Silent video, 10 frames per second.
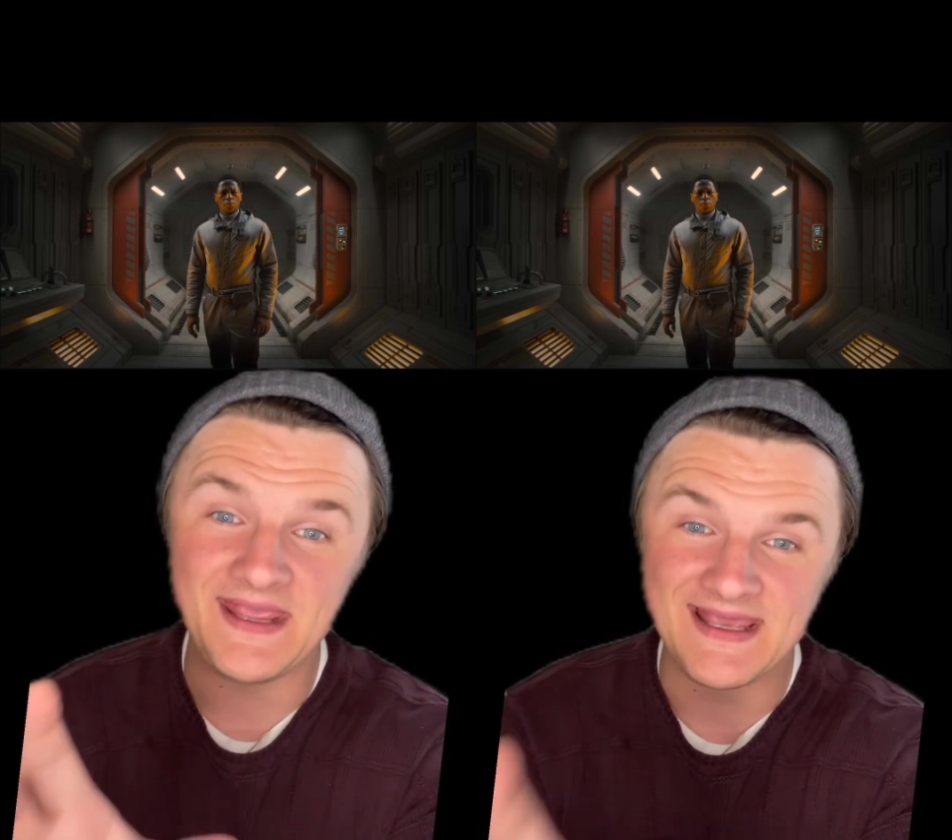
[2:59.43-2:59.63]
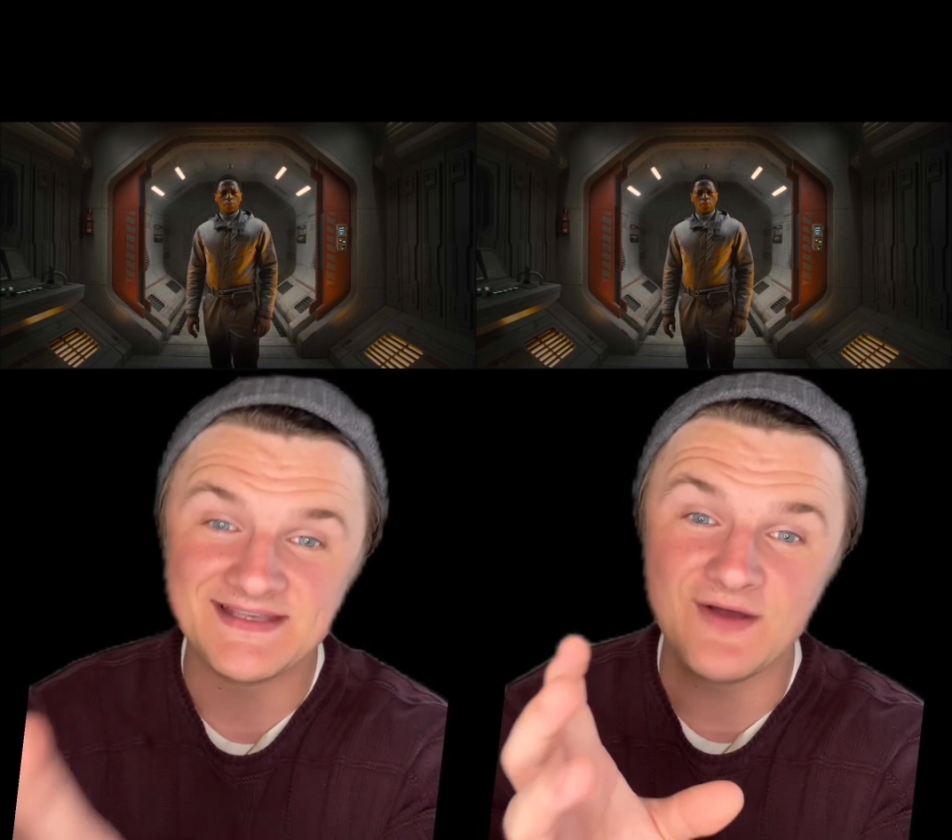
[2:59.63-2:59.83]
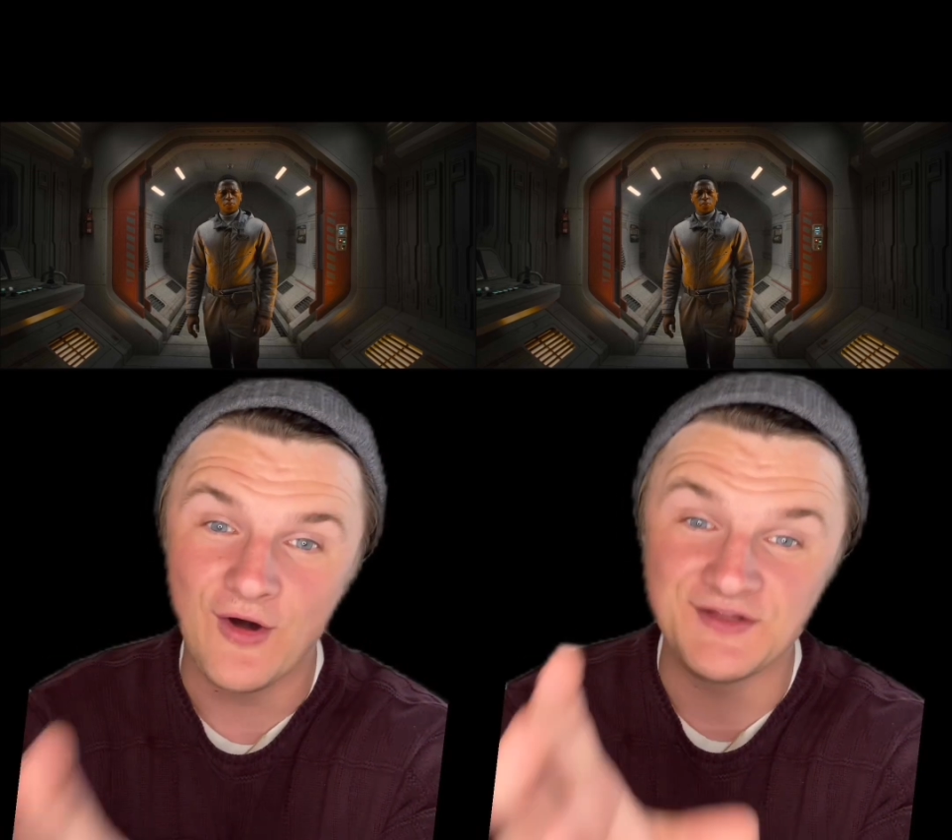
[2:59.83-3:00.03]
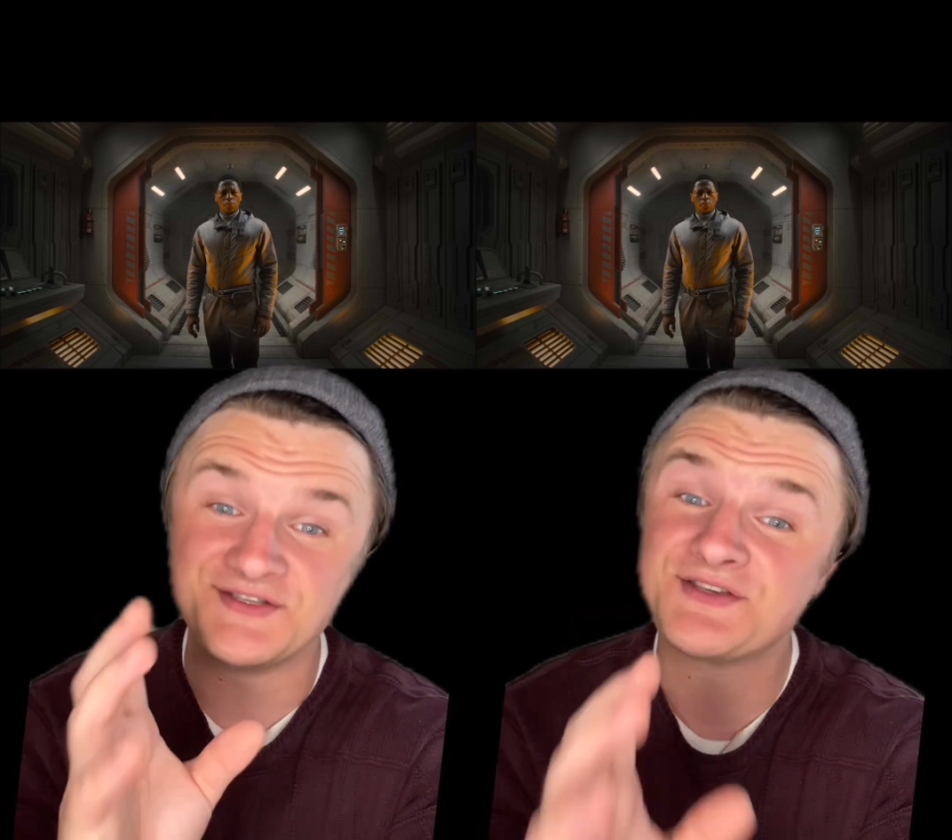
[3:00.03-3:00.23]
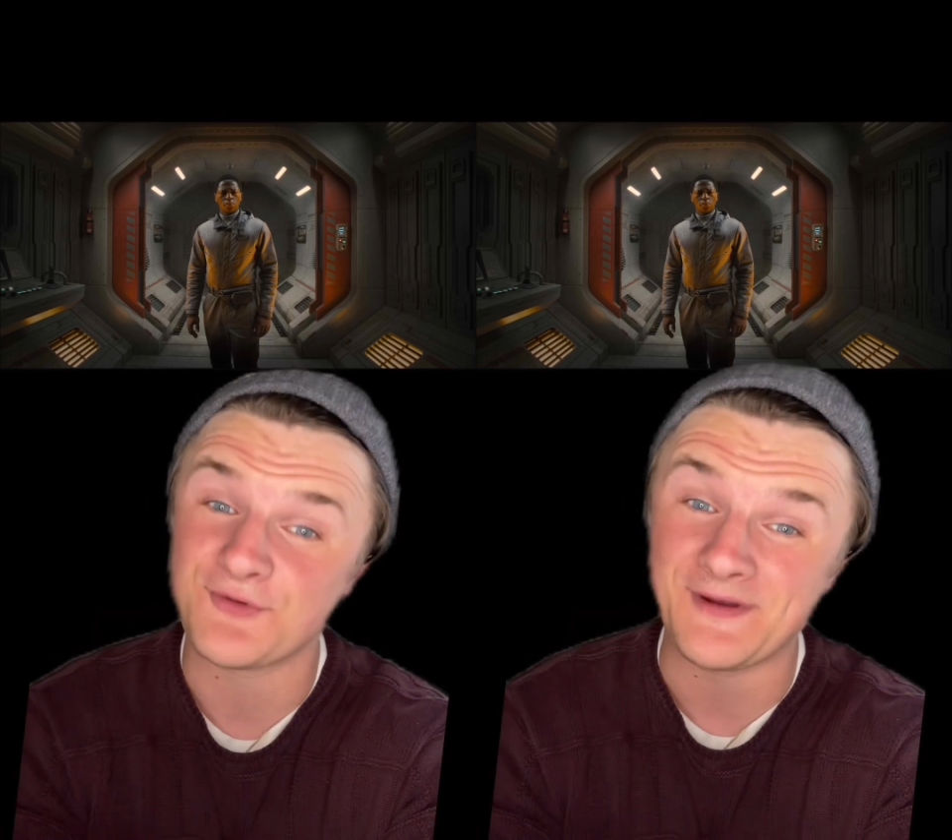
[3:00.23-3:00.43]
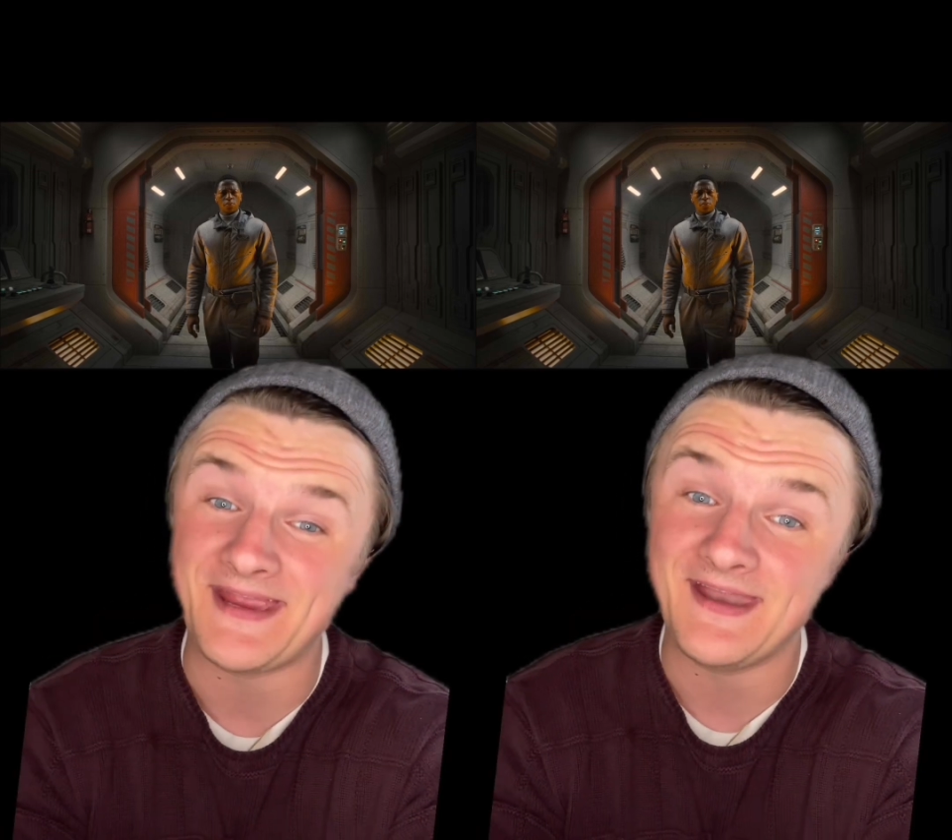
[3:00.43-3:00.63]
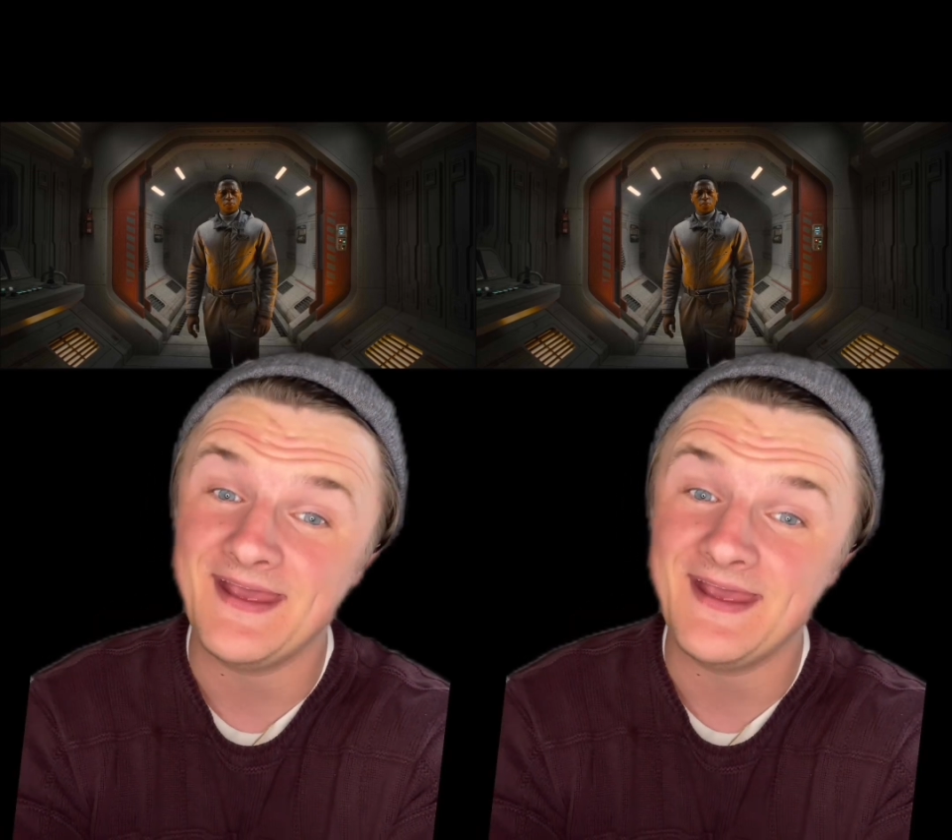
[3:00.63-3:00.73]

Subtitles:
is on screen.